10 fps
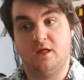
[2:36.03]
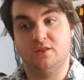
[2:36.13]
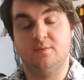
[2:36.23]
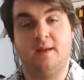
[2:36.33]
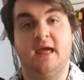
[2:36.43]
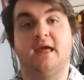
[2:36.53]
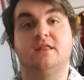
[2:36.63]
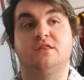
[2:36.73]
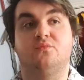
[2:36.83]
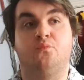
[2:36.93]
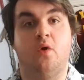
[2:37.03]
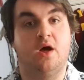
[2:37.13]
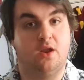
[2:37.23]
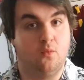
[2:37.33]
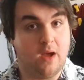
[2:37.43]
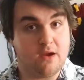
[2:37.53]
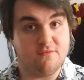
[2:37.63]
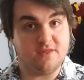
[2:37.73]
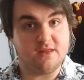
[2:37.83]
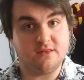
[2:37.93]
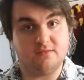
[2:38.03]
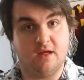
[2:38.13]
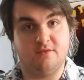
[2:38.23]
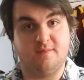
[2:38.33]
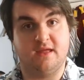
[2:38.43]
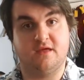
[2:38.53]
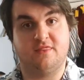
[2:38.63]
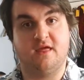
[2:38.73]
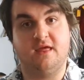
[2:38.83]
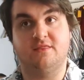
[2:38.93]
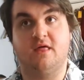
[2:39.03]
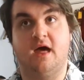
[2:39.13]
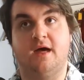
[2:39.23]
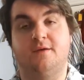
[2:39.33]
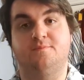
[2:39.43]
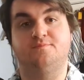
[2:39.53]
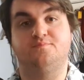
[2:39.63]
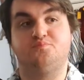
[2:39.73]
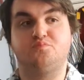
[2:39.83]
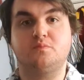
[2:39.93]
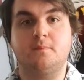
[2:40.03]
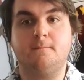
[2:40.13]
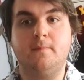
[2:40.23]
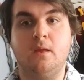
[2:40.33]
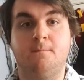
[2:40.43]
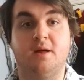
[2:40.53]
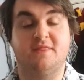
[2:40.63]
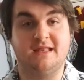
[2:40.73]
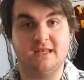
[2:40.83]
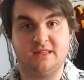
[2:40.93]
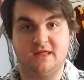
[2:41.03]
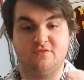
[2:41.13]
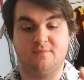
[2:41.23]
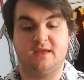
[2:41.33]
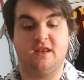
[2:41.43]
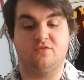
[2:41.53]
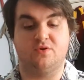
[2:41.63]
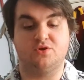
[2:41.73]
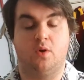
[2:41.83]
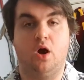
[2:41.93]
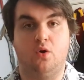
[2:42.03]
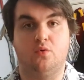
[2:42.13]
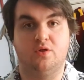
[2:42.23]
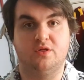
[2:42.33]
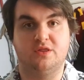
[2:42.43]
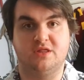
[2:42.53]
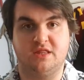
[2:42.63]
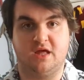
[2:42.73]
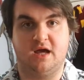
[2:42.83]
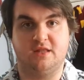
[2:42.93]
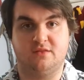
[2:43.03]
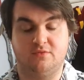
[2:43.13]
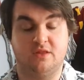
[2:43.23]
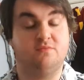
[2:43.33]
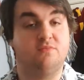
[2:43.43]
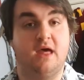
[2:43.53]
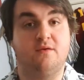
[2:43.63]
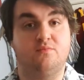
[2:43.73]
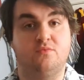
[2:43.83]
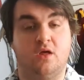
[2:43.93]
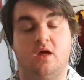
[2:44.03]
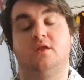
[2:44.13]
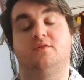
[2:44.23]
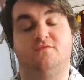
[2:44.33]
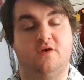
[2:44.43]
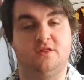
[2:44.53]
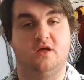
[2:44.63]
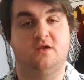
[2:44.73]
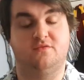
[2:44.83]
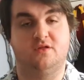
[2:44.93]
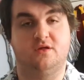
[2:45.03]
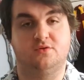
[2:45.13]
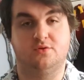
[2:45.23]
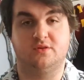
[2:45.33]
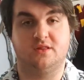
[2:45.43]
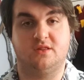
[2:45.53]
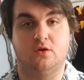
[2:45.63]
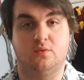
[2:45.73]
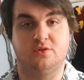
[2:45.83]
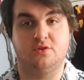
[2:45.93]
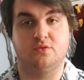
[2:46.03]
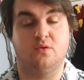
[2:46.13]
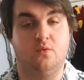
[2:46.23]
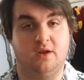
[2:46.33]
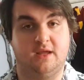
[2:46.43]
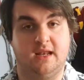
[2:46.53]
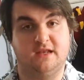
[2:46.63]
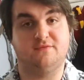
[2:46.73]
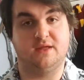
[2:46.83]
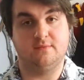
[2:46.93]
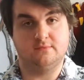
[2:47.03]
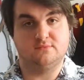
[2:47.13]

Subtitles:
The players weren't aware of this as being a thing, but they did see from the beginning of the ritual, oh, these guys, their turn, the first turn of the druids of Hill was they're all going to collectively